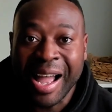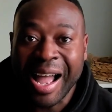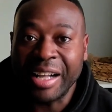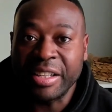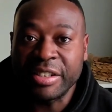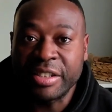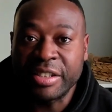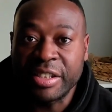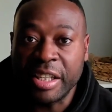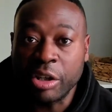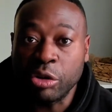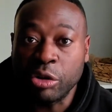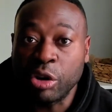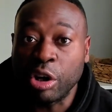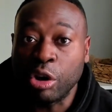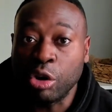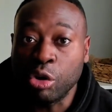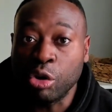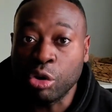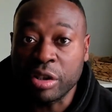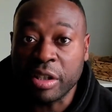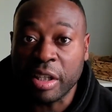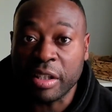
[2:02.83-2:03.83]
until he
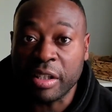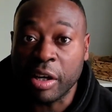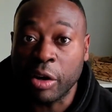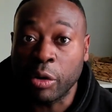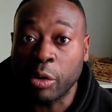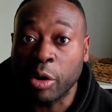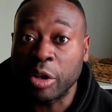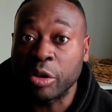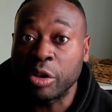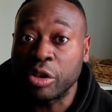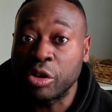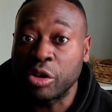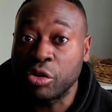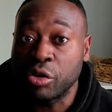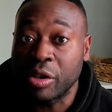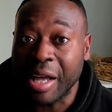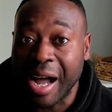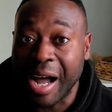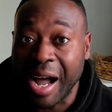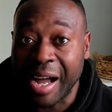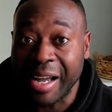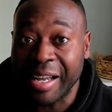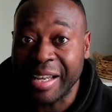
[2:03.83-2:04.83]
looked at her into
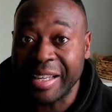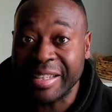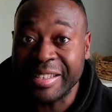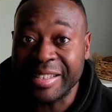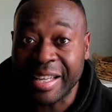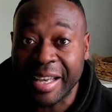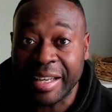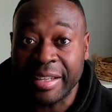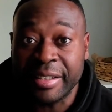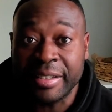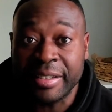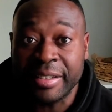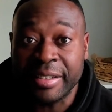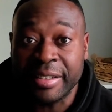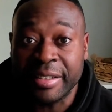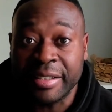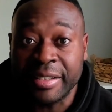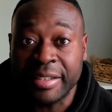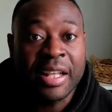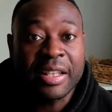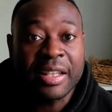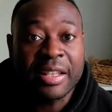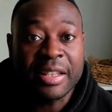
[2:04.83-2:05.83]
the eye and said,
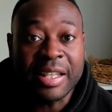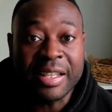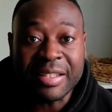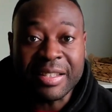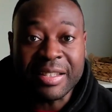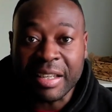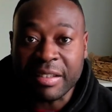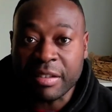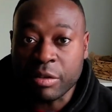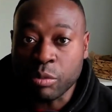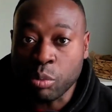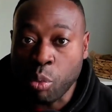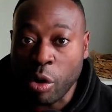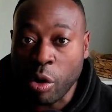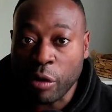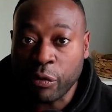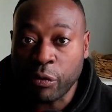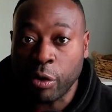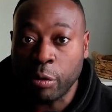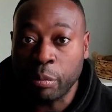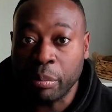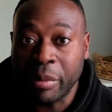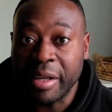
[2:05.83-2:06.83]
"This doesn't
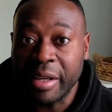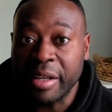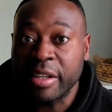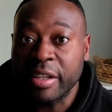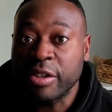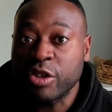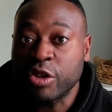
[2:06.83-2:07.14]
work for me.